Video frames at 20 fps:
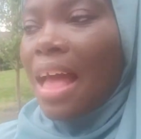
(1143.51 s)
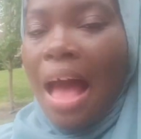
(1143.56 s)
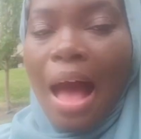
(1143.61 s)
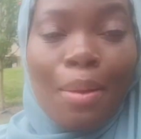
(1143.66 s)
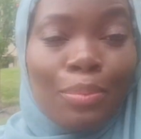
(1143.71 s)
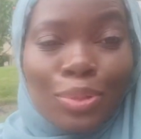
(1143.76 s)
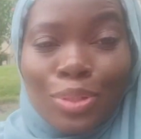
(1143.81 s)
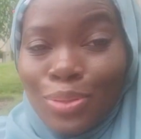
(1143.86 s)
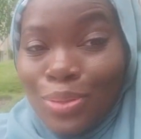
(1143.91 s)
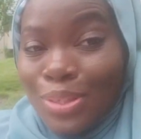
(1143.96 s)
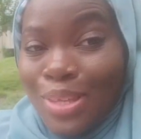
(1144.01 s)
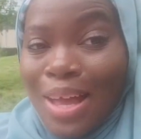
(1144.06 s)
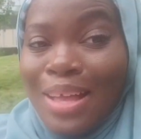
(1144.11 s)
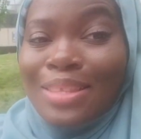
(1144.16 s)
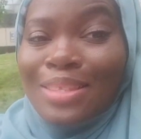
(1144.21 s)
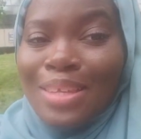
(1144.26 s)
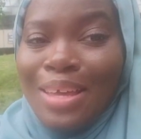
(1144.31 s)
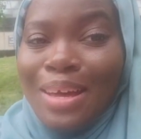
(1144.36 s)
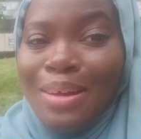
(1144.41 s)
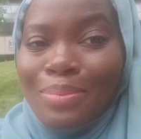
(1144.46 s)
I'm too
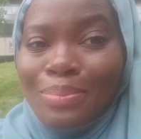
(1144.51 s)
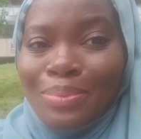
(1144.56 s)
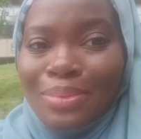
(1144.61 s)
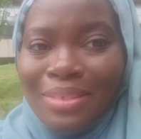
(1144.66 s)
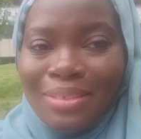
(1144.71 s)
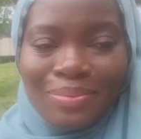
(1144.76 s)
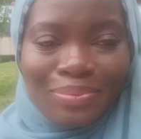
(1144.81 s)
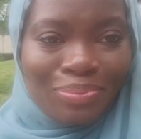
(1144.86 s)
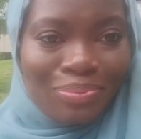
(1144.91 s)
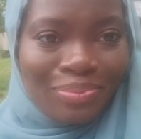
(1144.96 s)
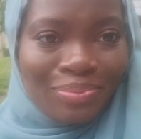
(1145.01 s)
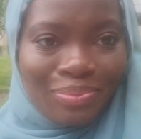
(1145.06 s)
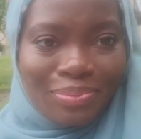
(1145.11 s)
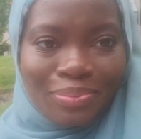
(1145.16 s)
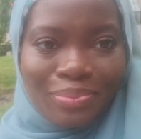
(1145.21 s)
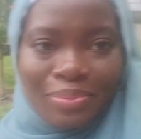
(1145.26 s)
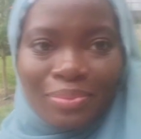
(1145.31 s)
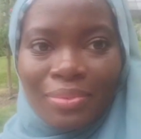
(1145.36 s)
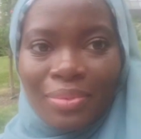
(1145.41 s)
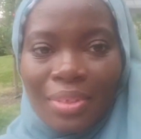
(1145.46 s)
tons up.
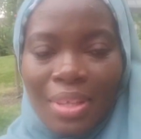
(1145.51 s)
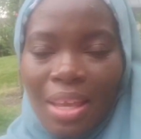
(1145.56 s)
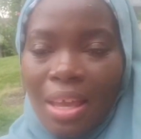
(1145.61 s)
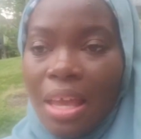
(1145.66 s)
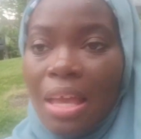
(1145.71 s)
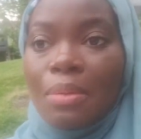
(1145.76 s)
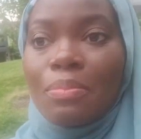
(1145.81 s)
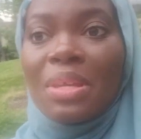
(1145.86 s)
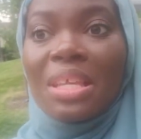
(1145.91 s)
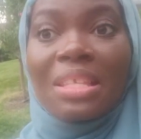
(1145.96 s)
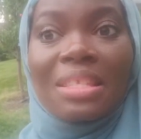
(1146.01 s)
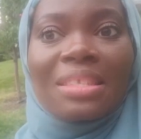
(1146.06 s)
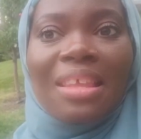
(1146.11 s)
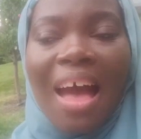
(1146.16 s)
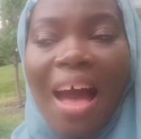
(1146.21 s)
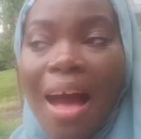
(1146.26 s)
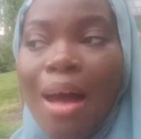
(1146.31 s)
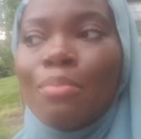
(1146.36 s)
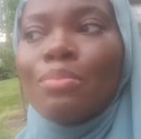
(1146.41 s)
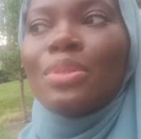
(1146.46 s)
It this
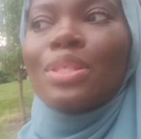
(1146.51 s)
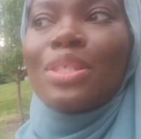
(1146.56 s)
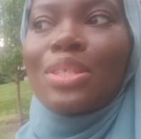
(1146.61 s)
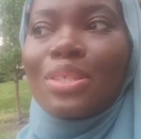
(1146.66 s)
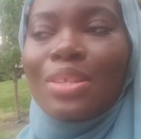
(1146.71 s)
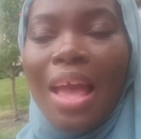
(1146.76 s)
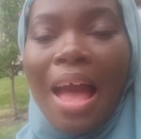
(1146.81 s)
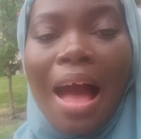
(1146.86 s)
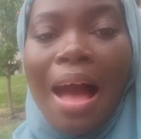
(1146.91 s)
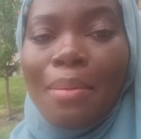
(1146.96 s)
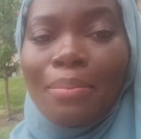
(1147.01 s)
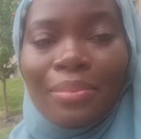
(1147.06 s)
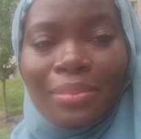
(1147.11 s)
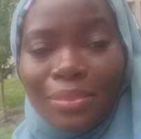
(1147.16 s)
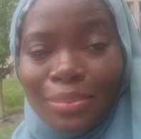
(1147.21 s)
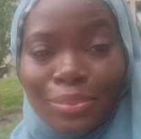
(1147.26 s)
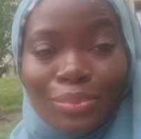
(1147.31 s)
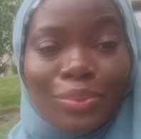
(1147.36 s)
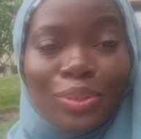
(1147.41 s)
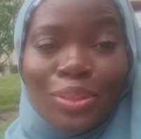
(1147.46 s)
I'm, um,
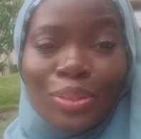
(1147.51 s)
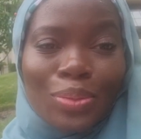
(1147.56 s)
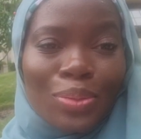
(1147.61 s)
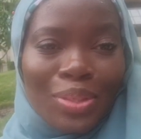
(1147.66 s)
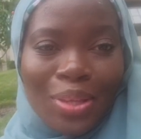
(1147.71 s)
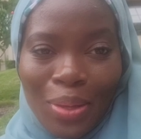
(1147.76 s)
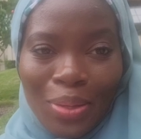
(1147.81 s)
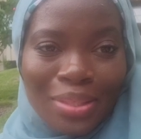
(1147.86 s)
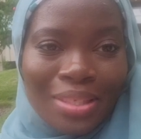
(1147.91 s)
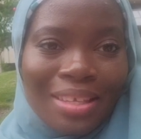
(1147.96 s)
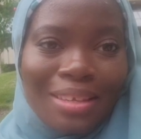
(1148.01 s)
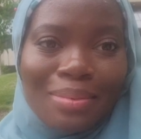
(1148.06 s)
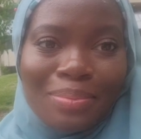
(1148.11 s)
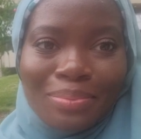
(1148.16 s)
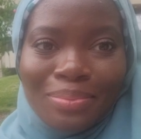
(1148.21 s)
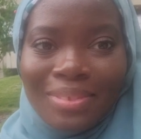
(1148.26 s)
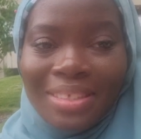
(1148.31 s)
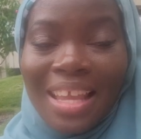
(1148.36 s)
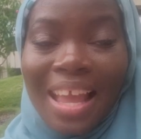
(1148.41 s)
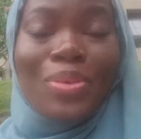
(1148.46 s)
I'm too tons up.
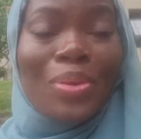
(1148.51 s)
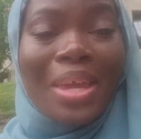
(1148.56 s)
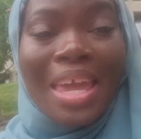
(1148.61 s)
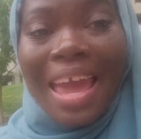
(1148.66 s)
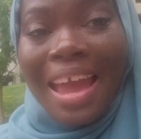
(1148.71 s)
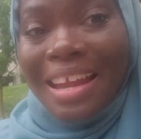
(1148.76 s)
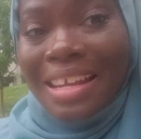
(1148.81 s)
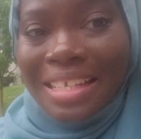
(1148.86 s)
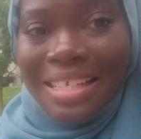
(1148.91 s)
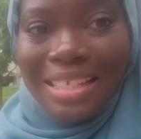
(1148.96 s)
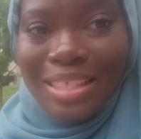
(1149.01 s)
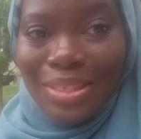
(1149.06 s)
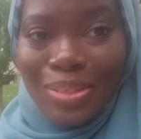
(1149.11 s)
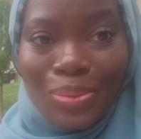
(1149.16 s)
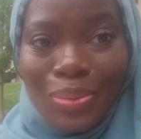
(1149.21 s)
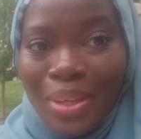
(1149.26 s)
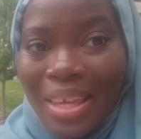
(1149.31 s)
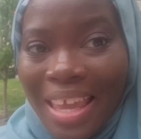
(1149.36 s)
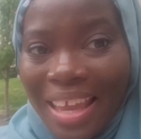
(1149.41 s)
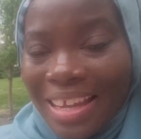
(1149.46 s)
Yeah. If you get it,
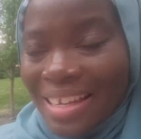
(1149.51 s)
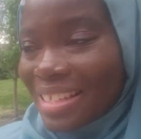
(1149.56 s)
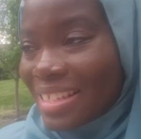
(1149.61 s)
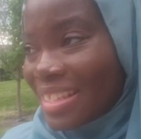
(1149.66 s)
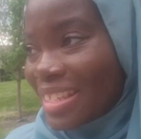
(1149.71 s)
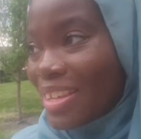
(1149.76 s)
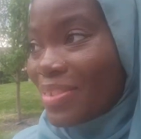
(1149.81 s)
you get it.